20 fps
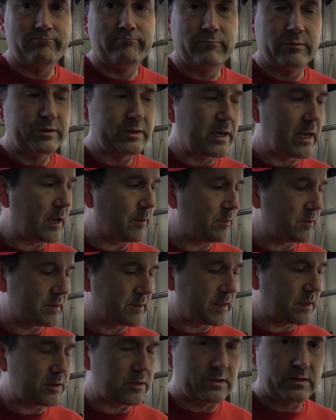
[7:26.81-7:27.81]
same as
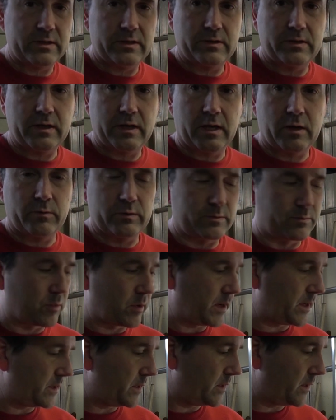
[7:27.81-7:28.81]
they just didn't think it was
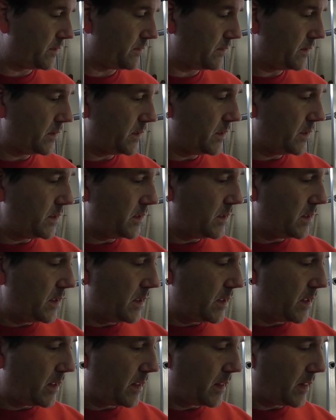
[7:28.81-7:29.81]
bright enough.
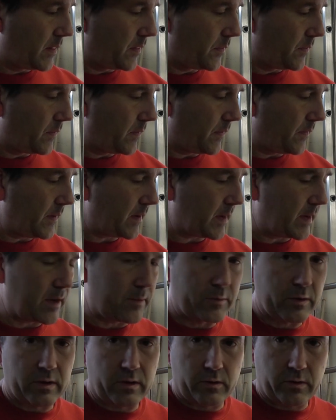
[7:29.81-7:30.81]
I think I am
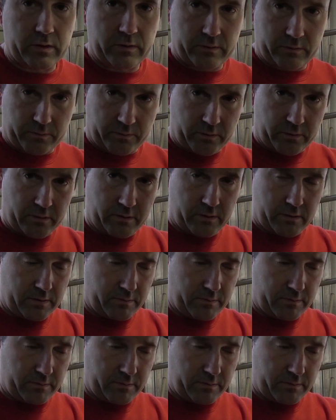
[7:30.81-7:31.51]
going to look for